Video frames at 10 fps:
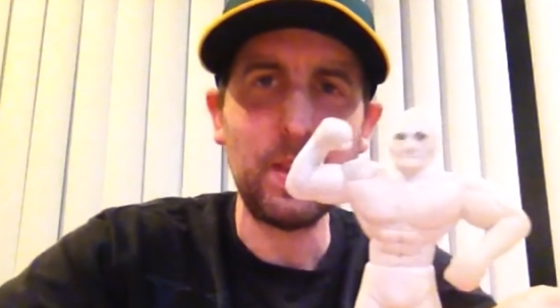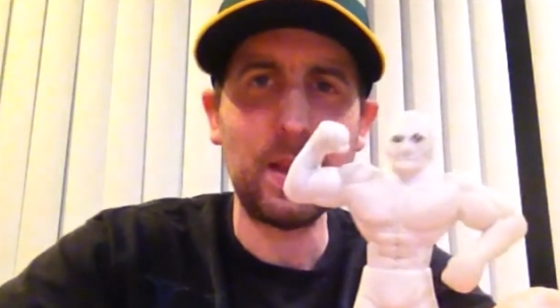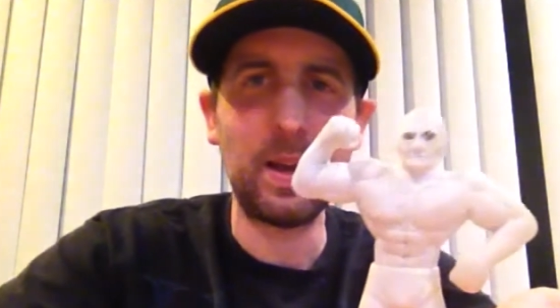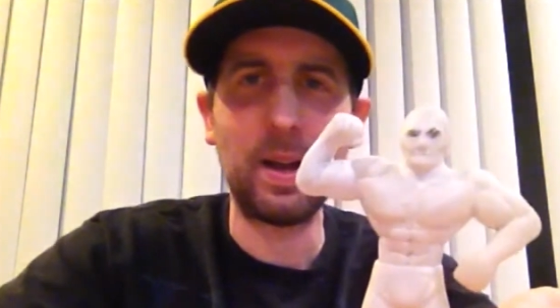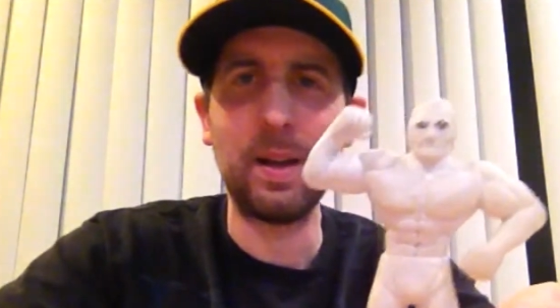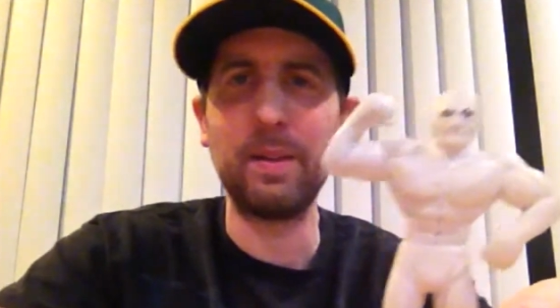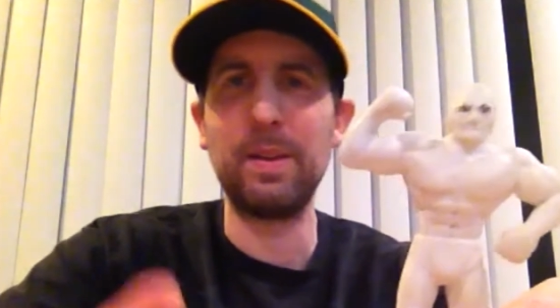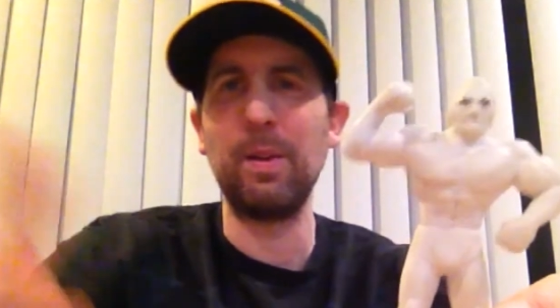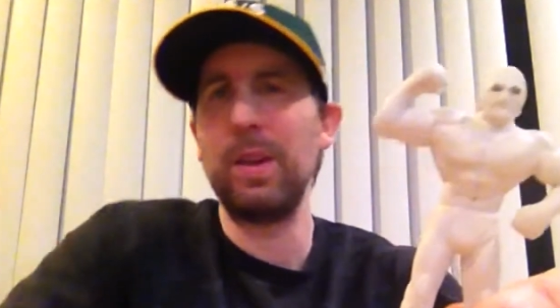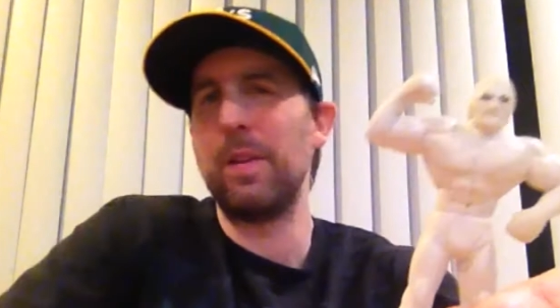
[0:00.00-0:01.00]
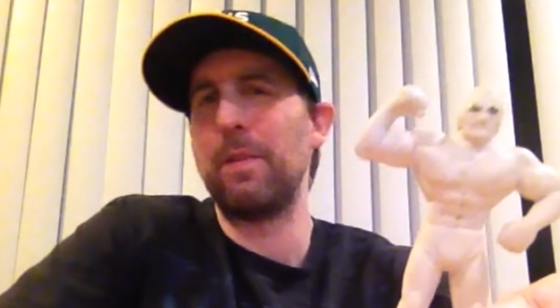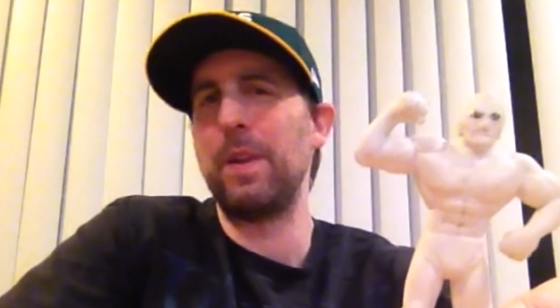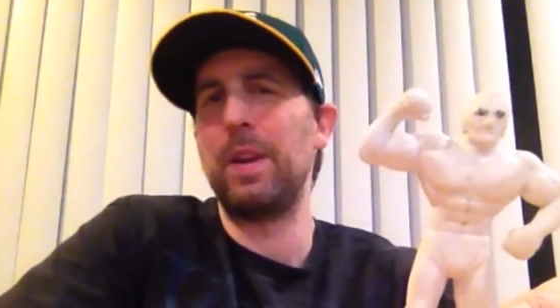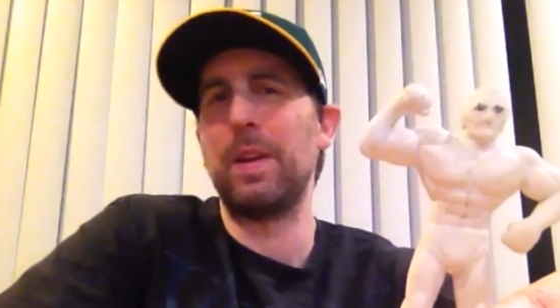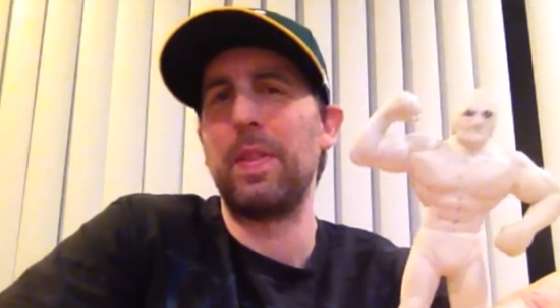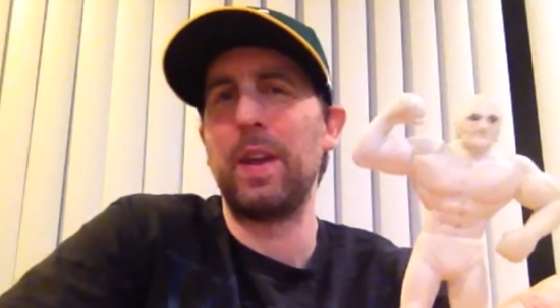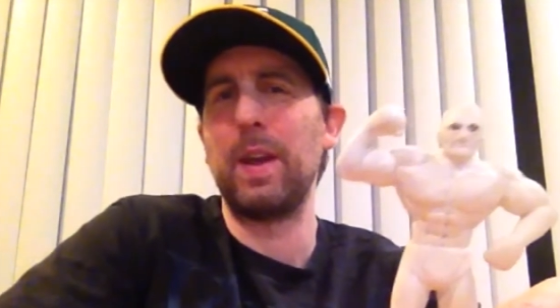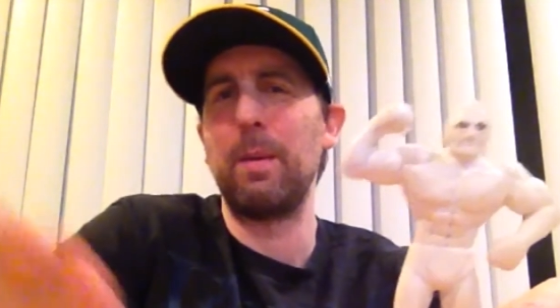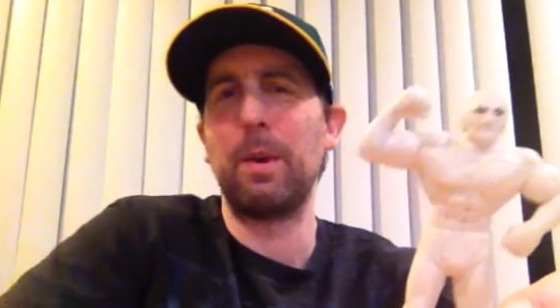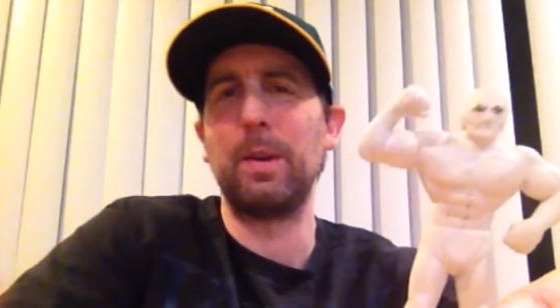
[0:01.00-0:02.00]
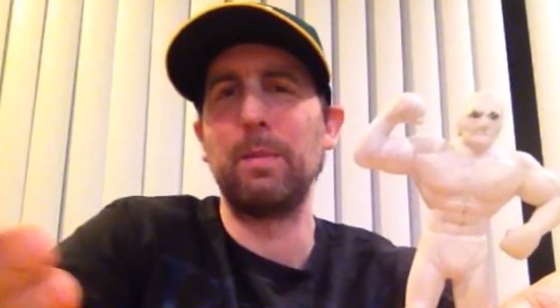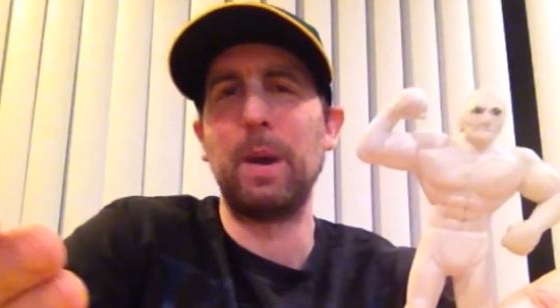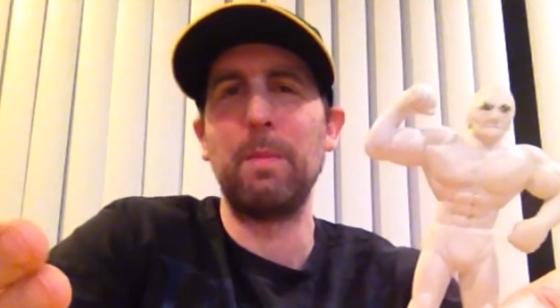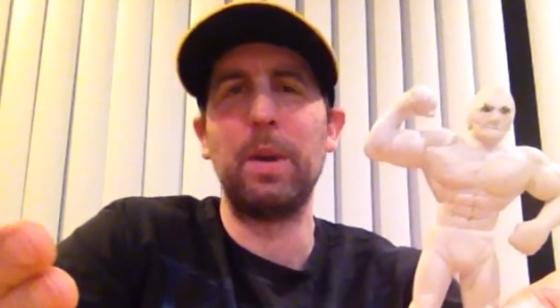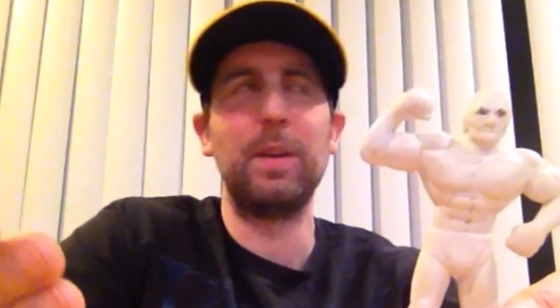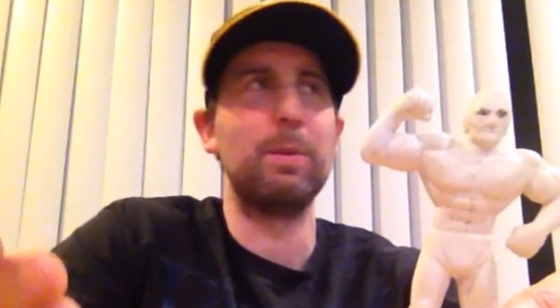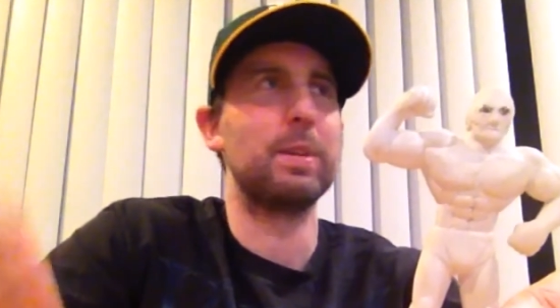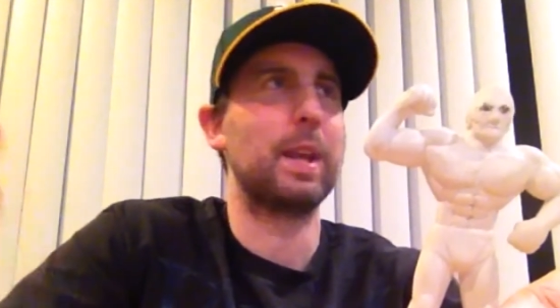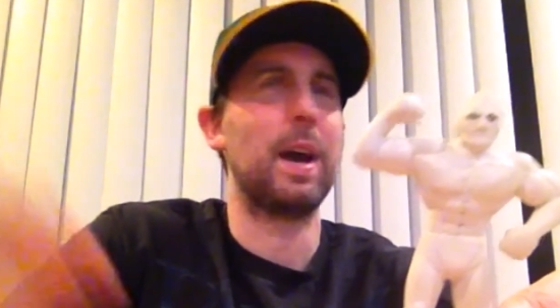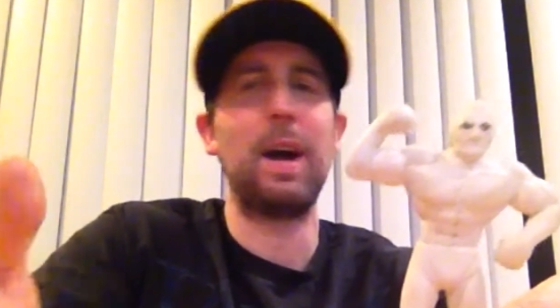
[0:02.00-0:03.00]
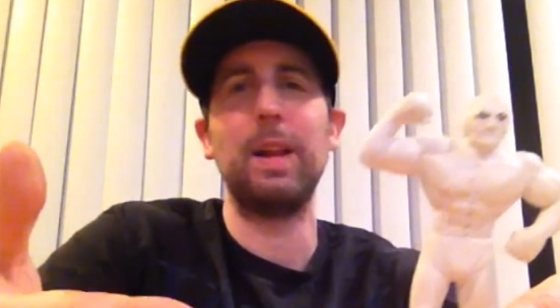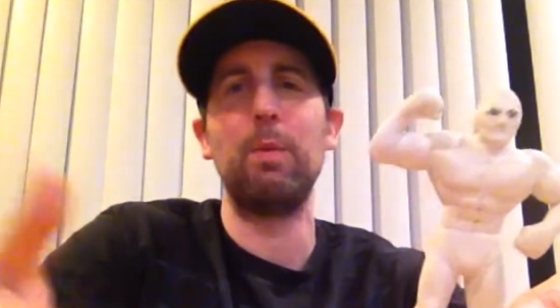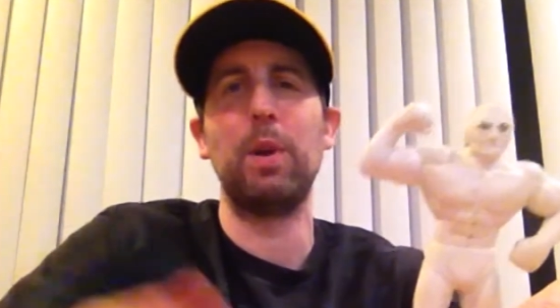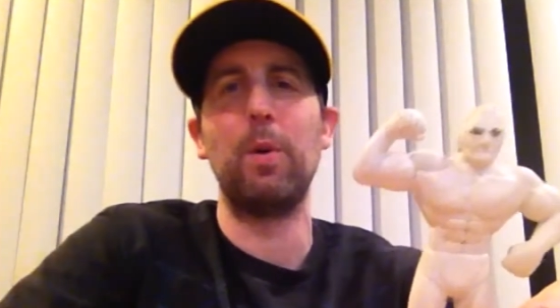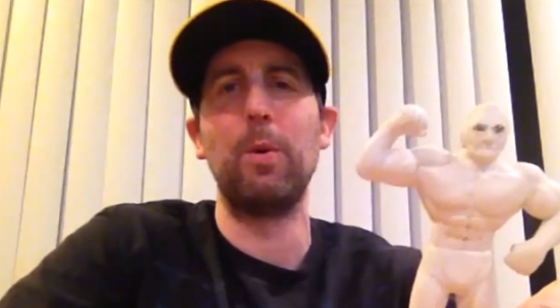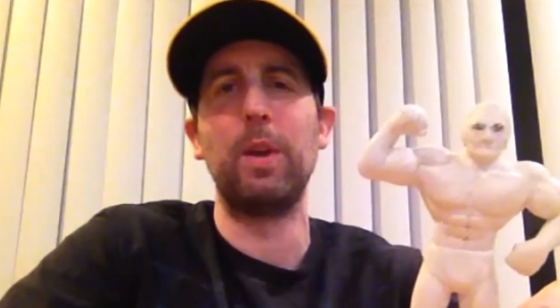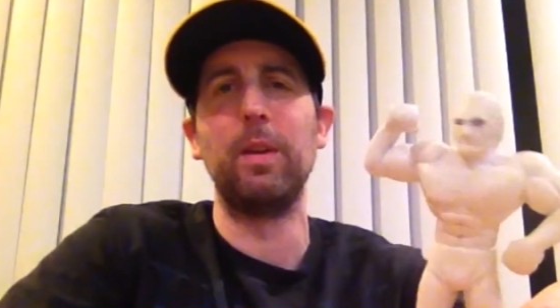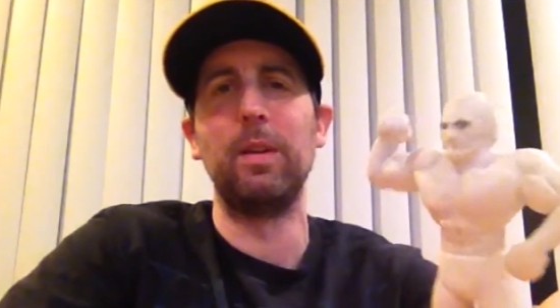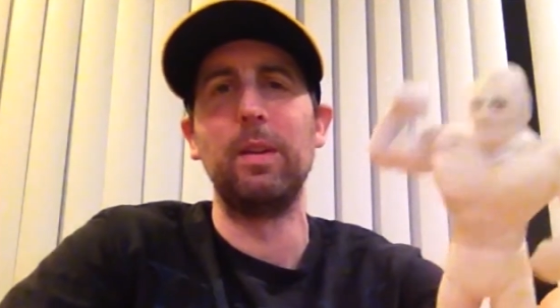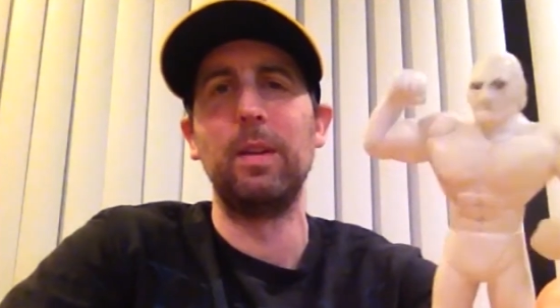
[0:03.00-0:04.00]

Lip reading: The only other figure I think I might do is like a Hollywood Hogan,